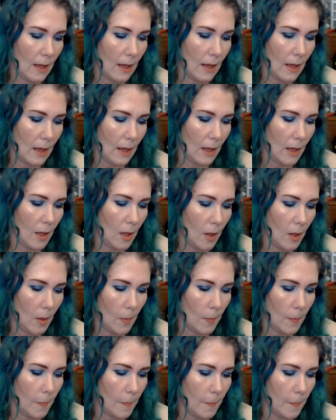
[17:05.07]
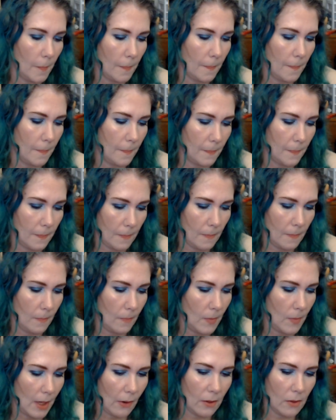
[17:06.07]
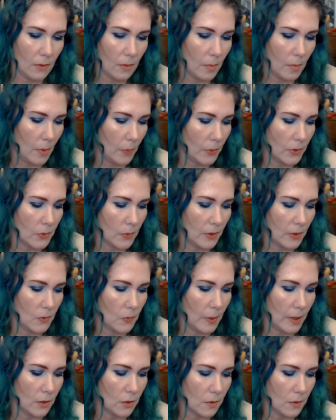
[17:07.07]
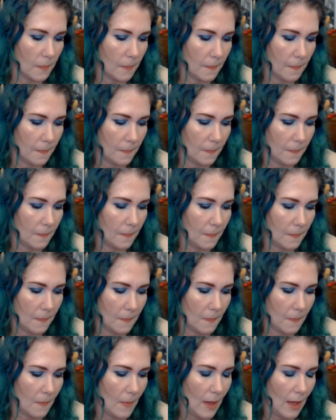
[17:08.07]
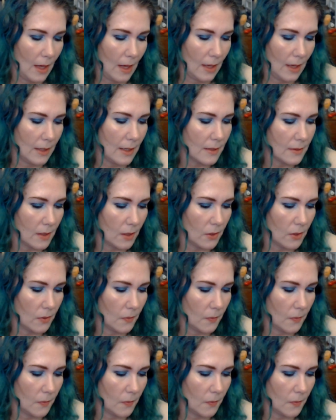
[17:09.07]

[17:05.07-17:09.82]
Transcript: Um, now I don't remember which one's which. Yes, I do.